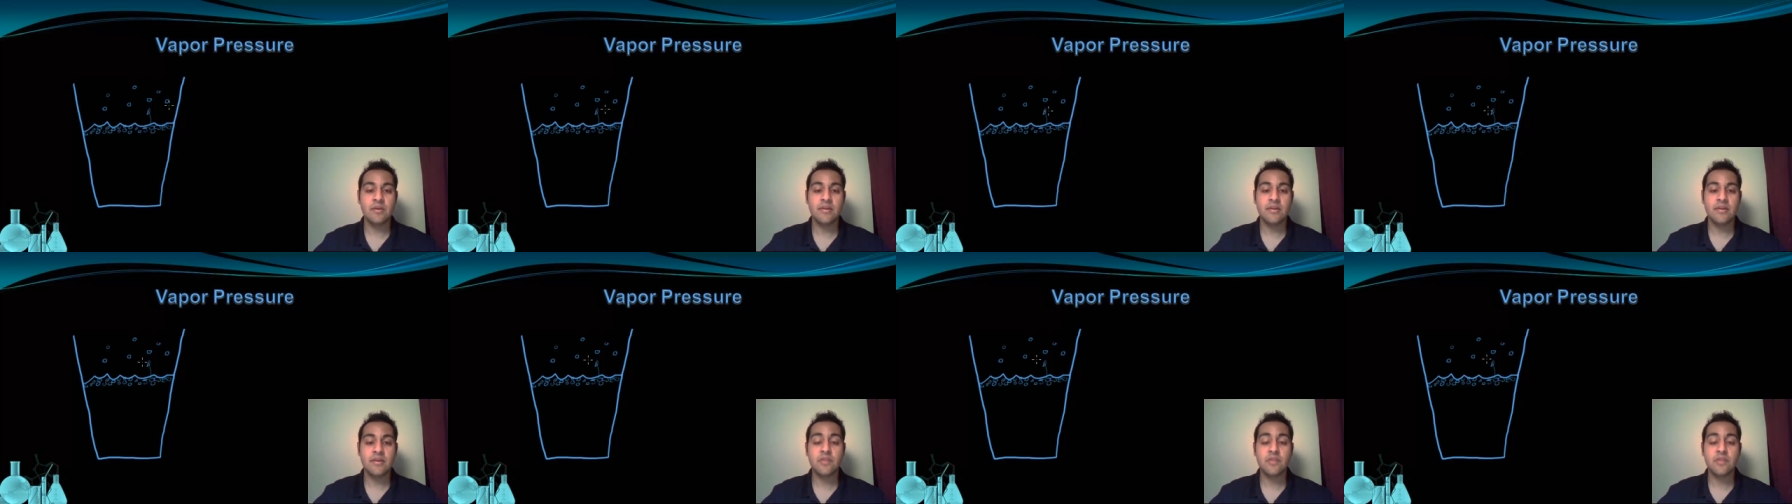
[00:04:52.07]

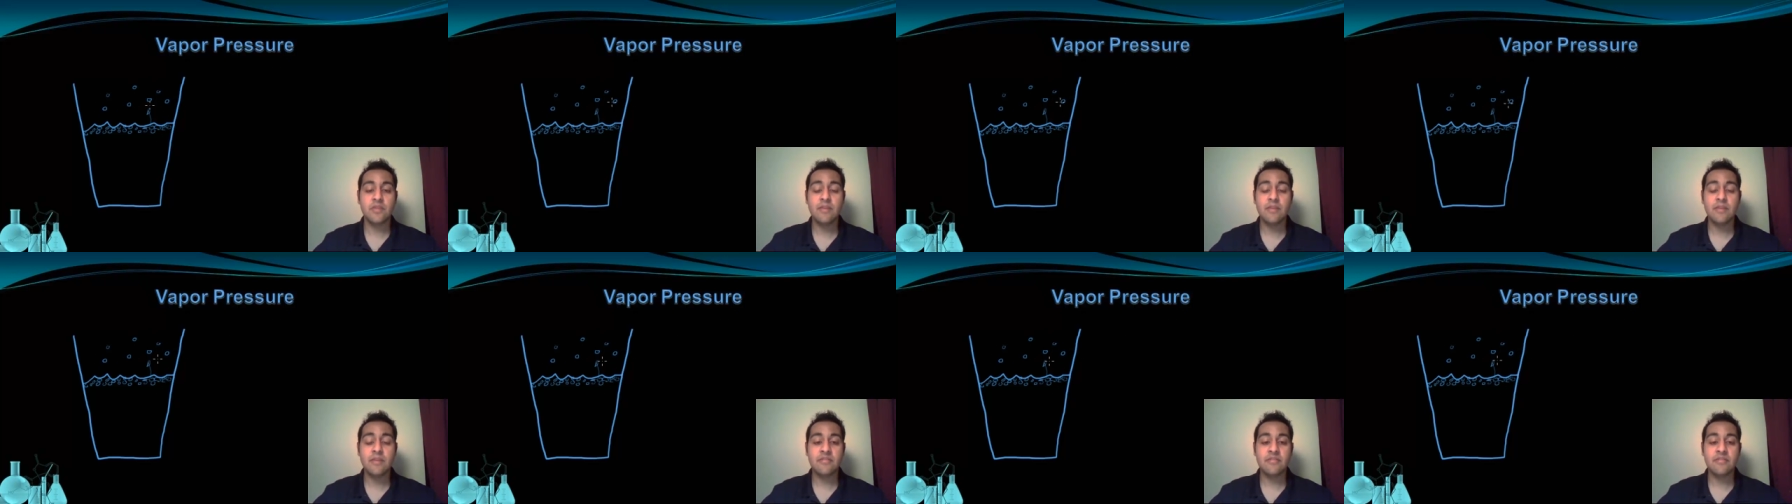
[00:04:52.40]
Now you
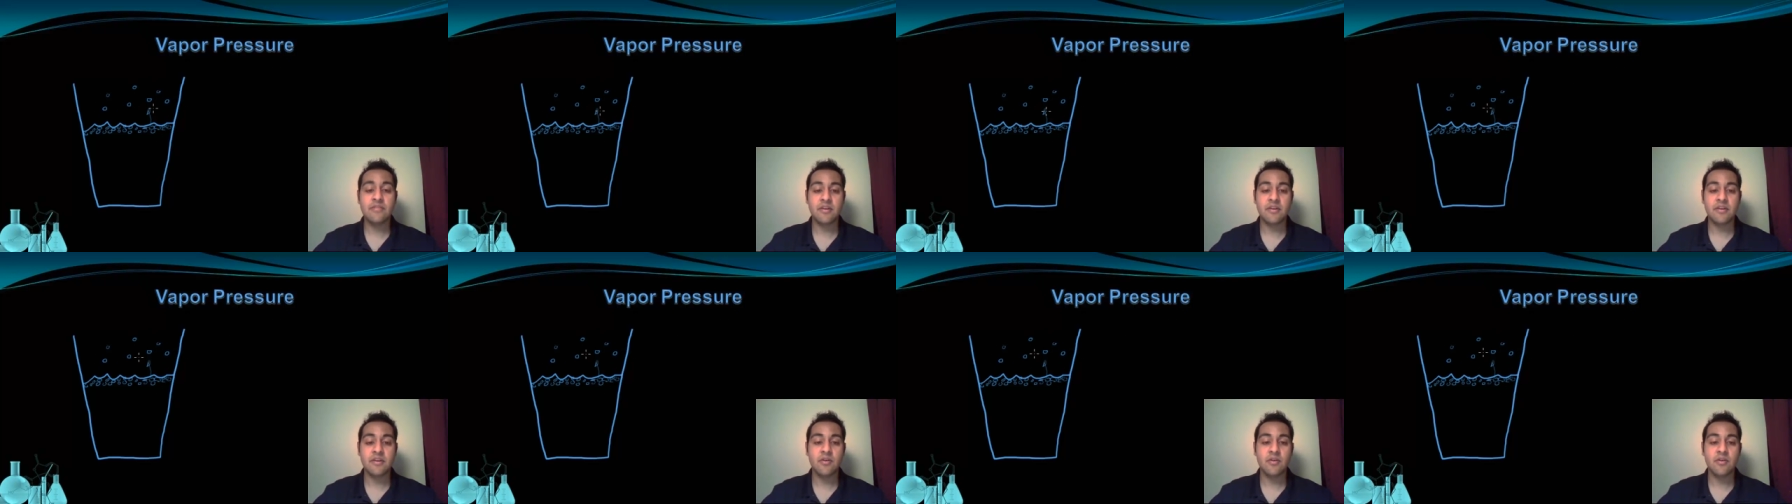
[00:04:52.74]
may
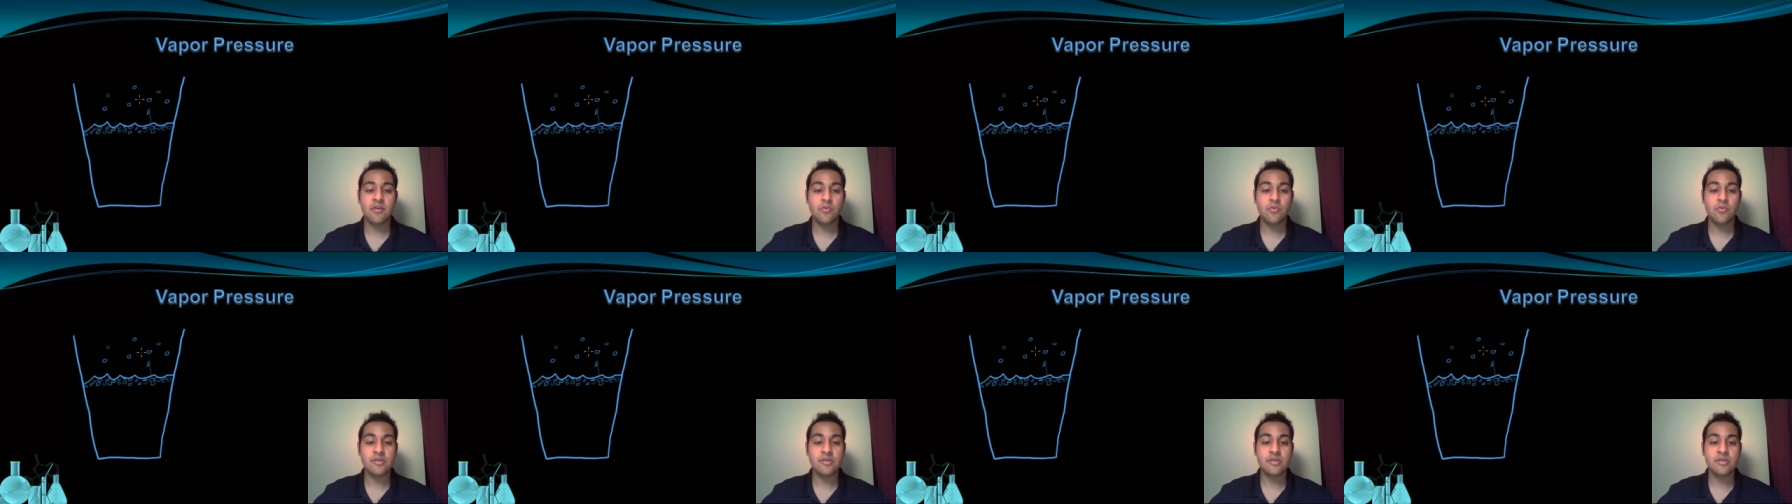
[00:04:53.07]
think,
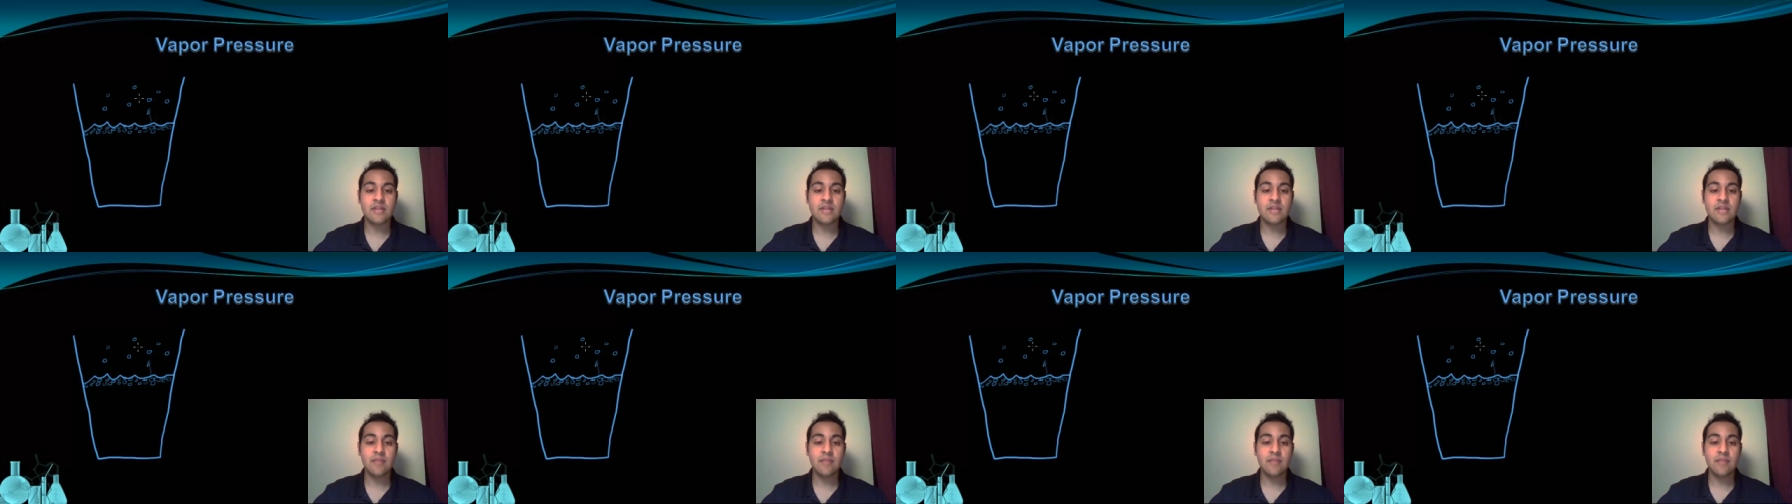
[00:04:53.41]
well, as
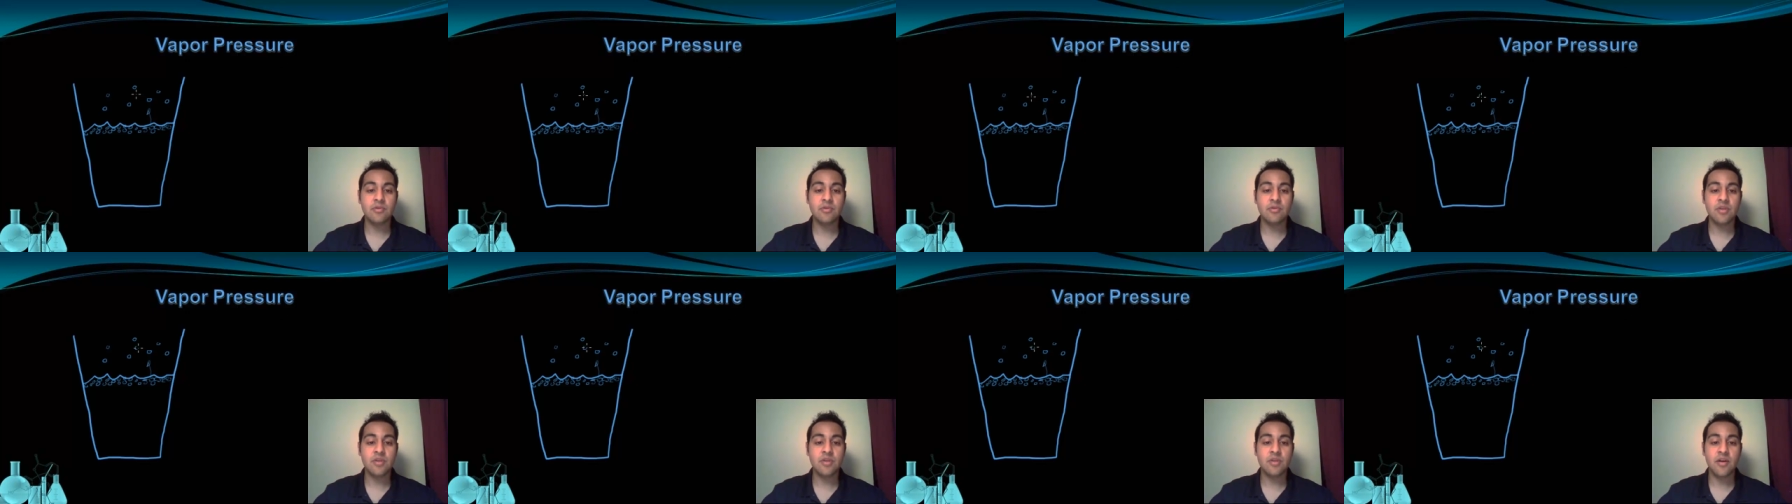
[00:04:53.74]
time
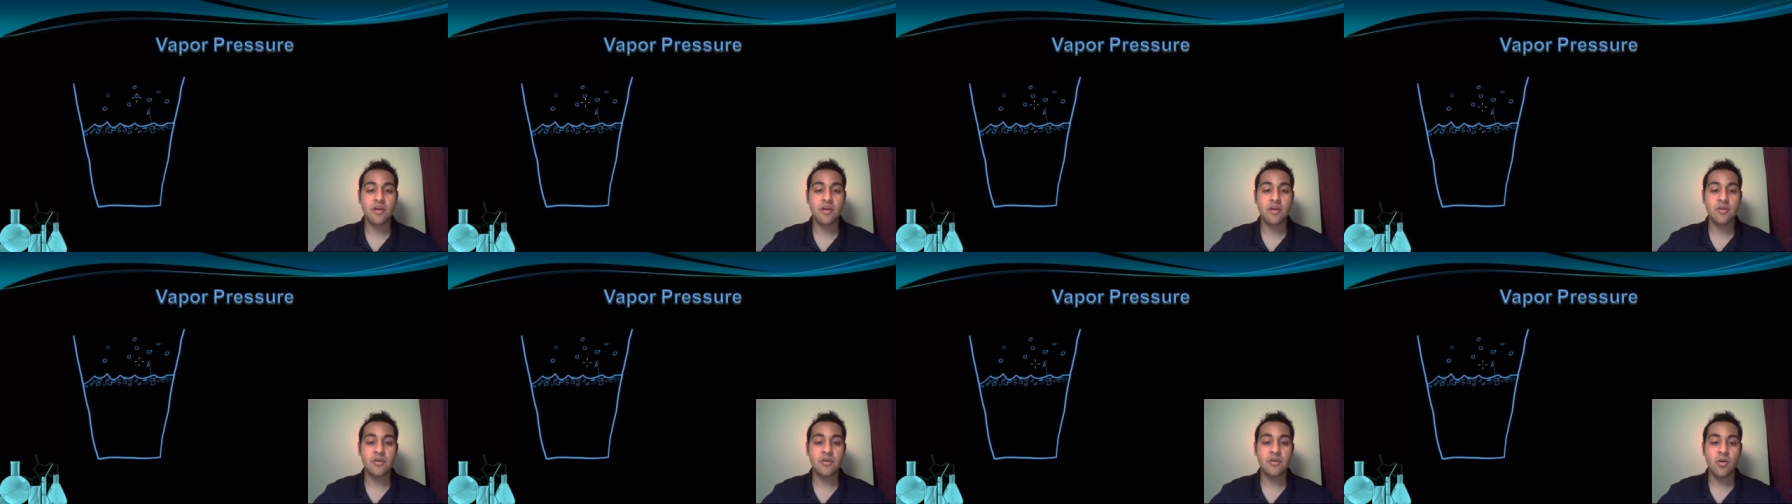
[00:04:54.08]
goes
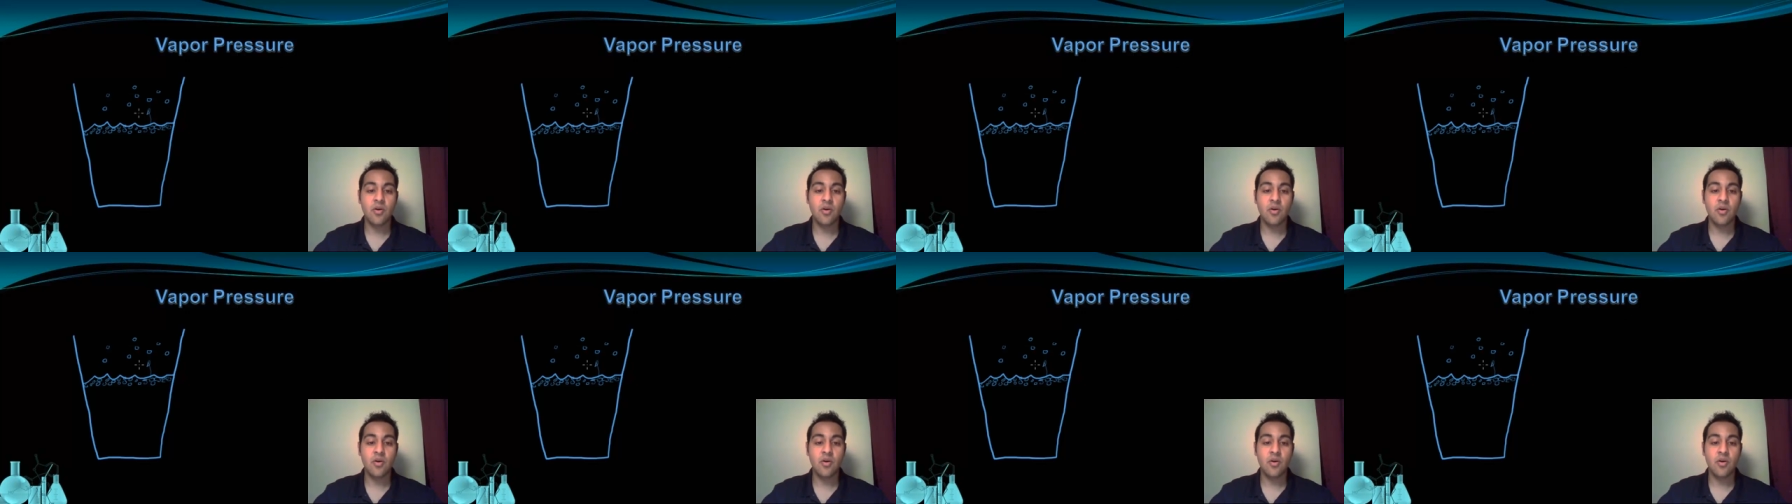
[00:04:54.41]
on,